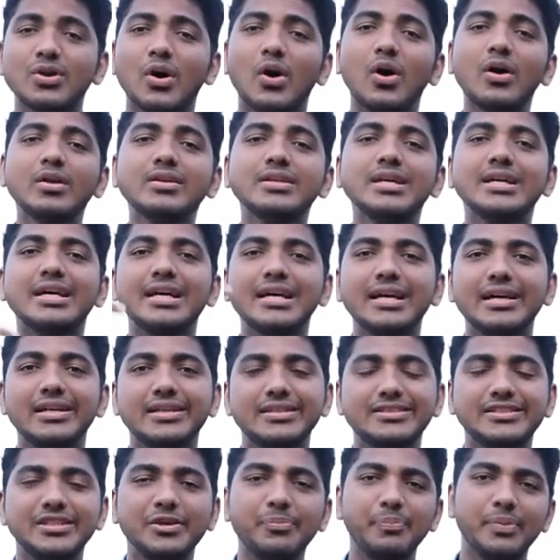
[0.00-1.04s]
or
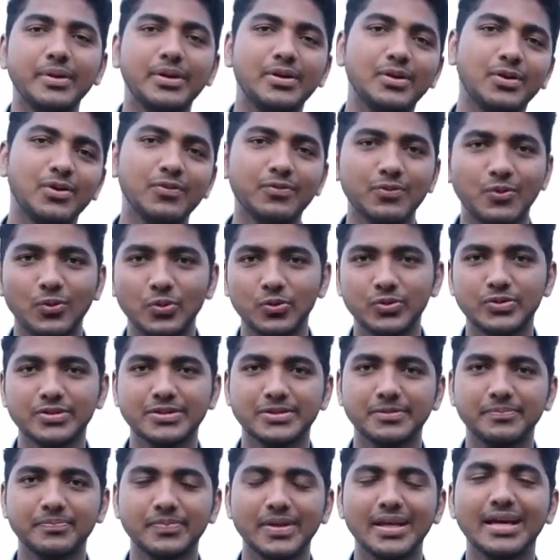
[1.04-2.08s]
recipient of goods.